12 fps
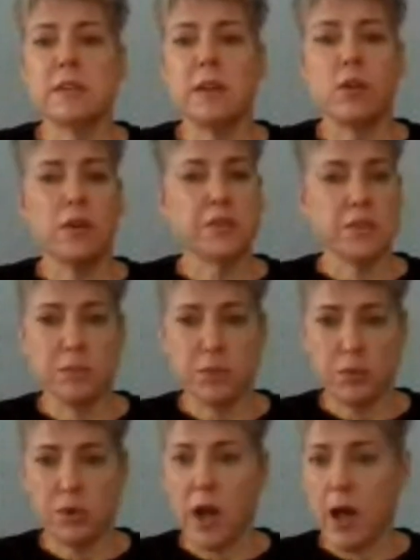It, it all
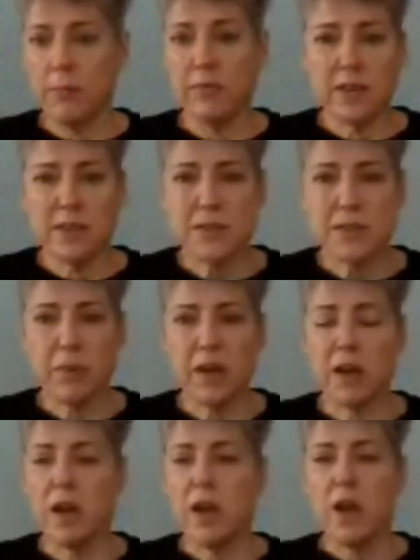seems sort of obvious,
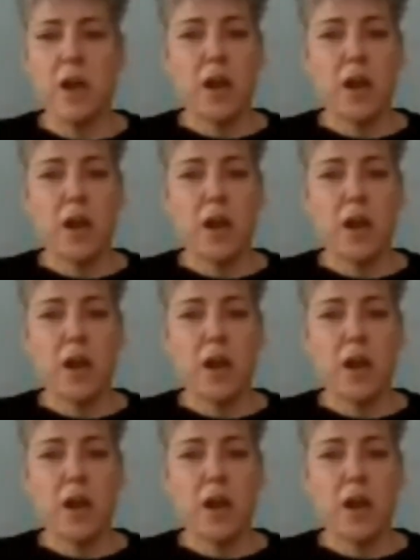but